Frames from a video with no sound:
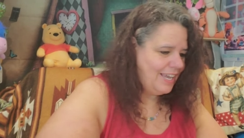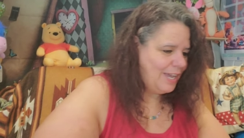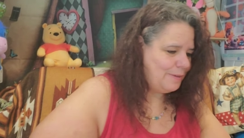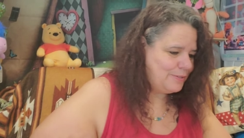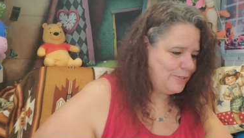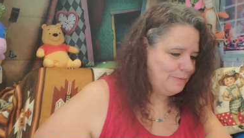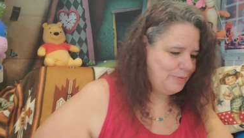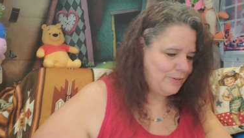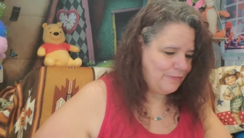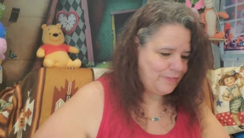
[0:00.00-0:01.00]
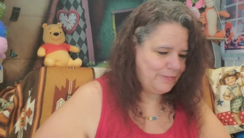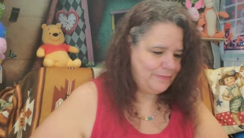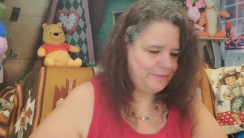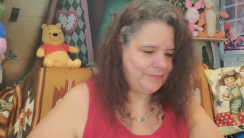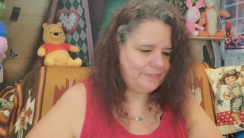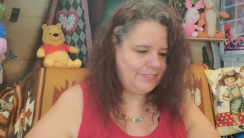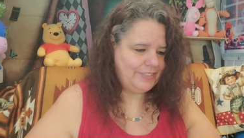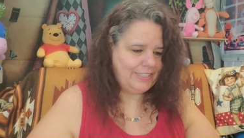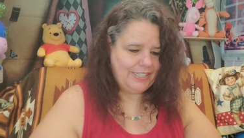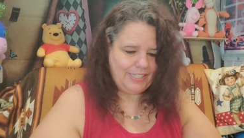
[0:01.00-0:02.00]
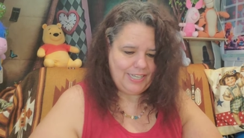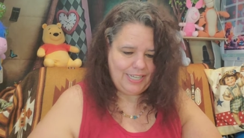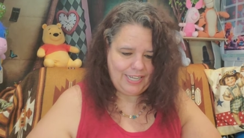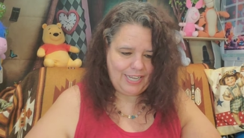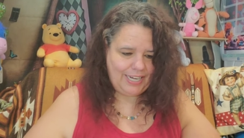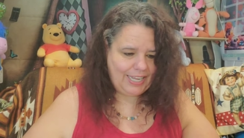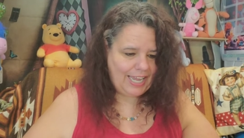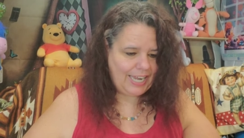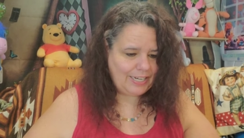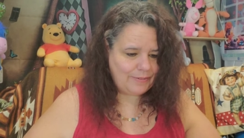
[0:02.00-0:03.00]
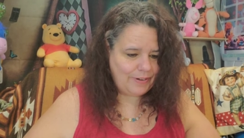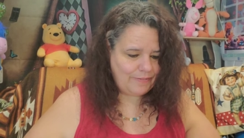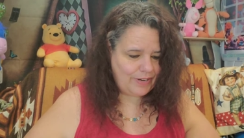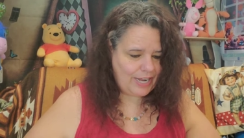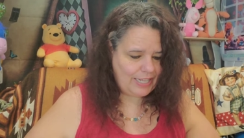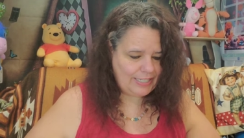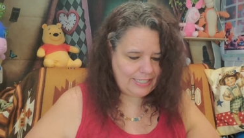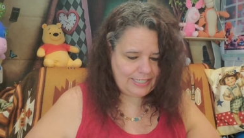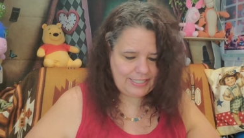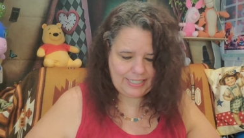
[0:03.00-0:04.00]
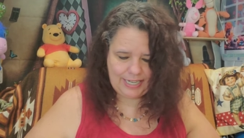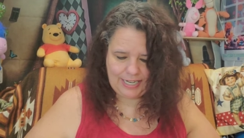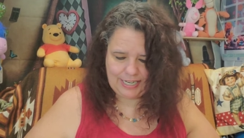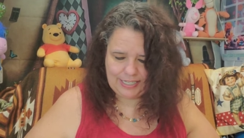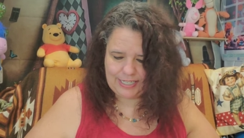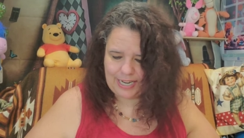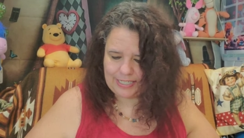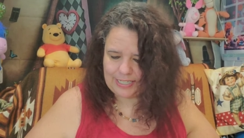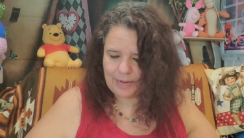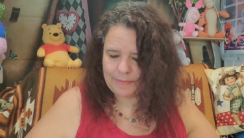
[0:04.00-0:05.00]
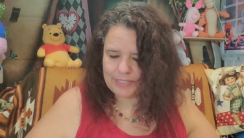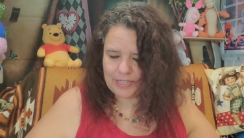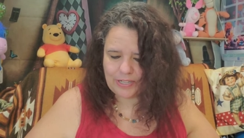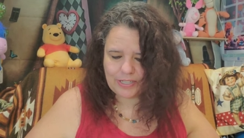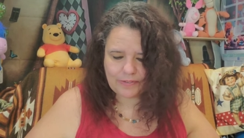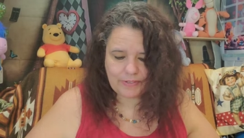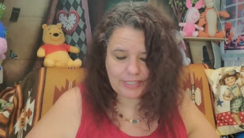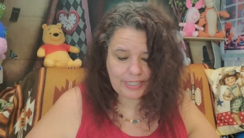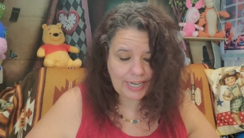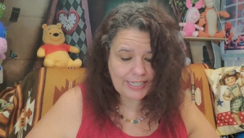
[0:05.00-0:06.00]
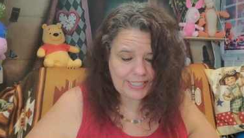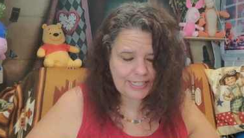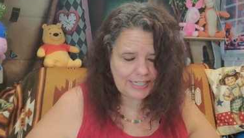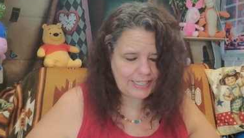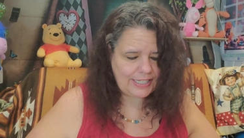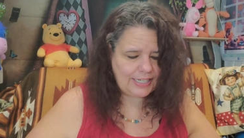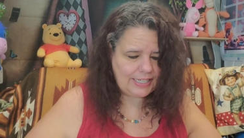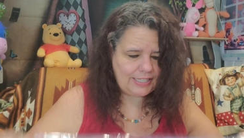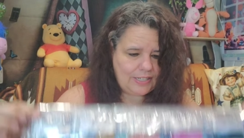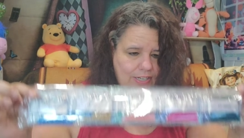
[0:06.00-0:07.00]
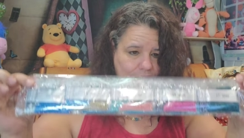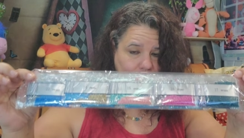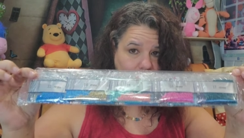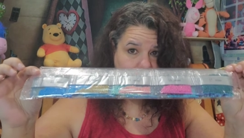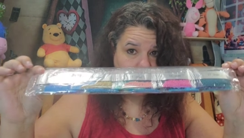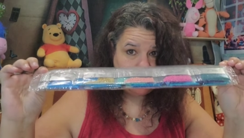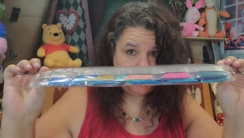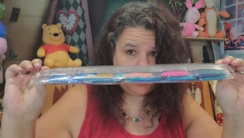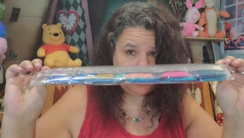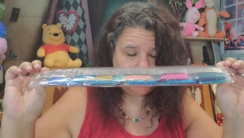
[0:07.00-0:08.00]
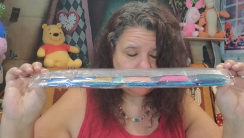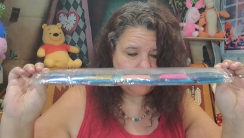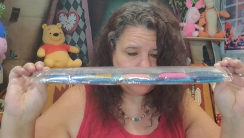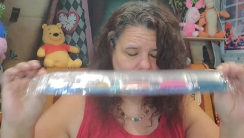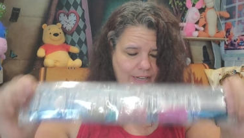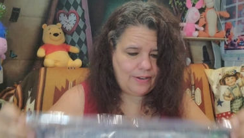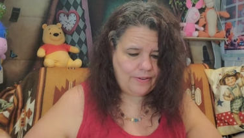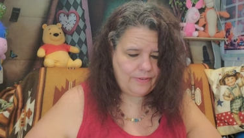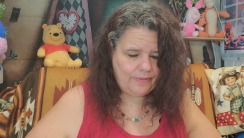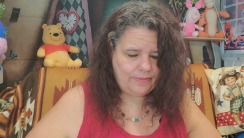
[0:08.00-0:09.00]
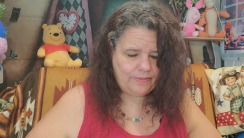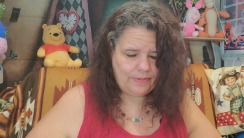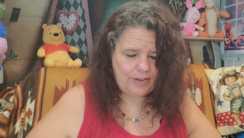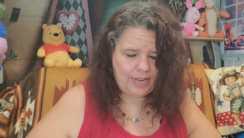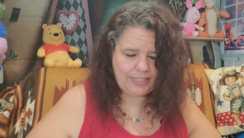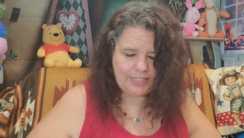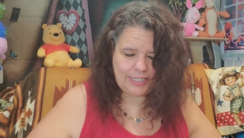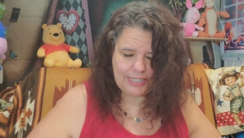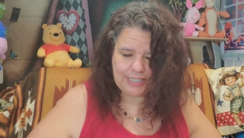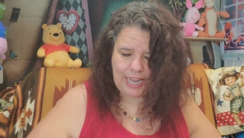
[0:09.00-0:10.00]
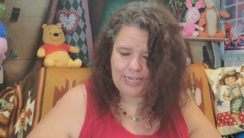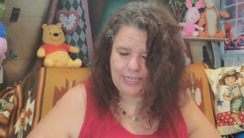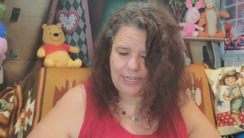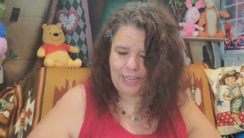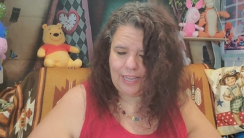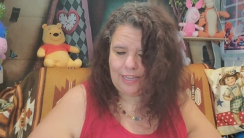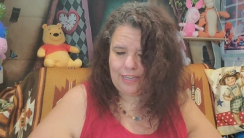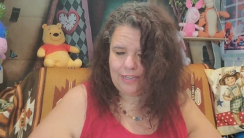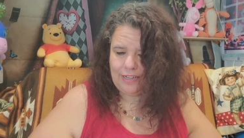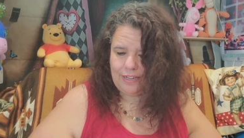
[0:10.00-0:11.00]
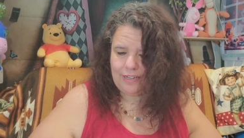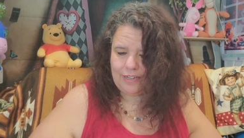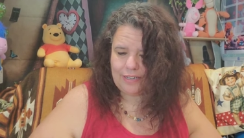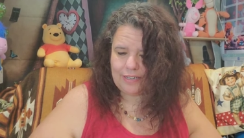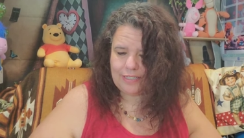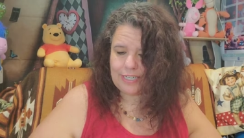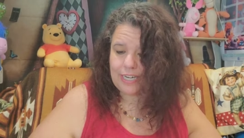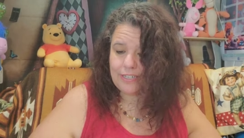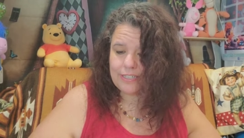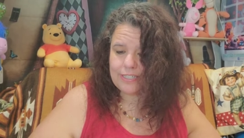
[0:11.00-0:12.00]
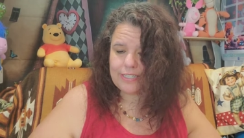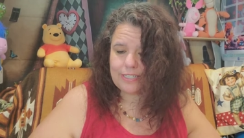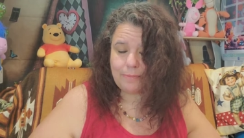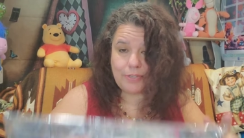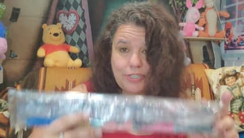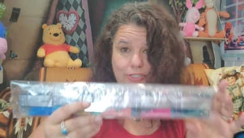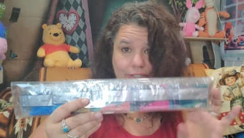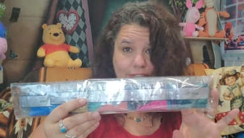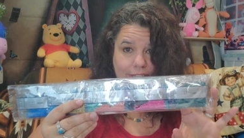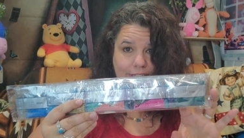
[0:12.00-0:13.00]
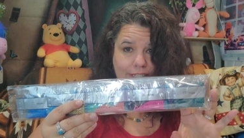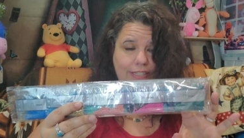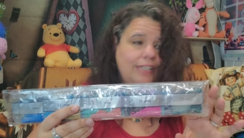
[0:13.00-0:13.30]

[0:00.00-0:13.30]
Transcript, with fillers: Absolutely beautiful. And again, 24 colors, and yeah, diamonds all look really nice in it. It is on a train, so I suggest getting a containers to put your